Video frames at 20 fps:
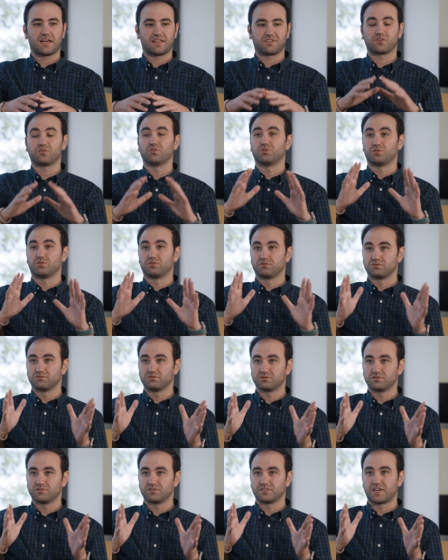ethical
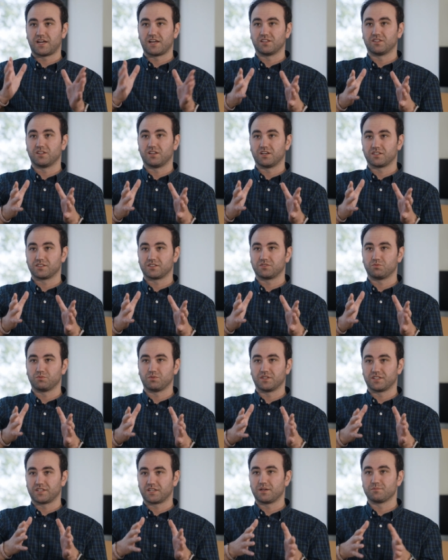dialogue
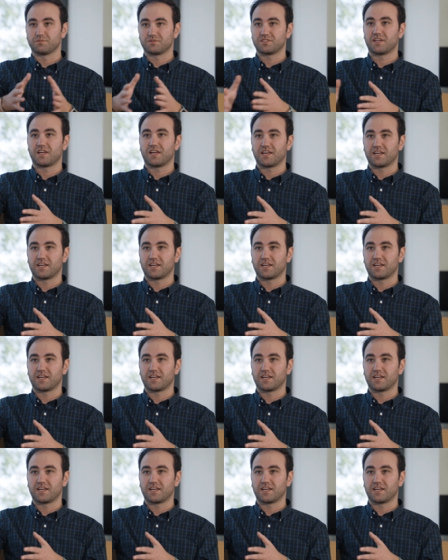when it comes to